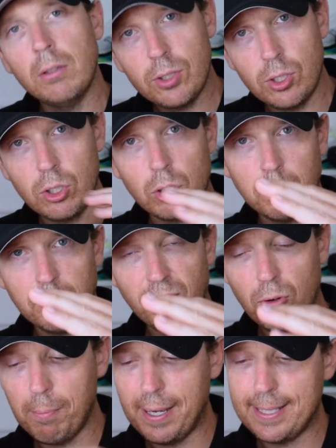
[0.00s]
so you can
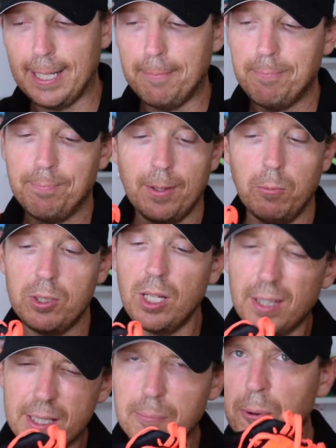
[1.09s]
perform better, which I
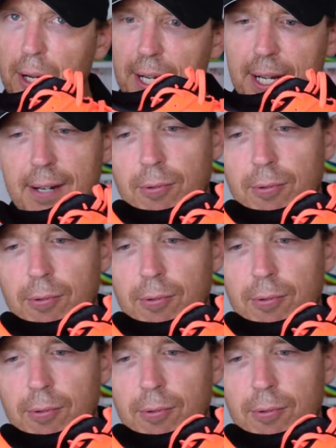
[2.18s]
think is pretty neat,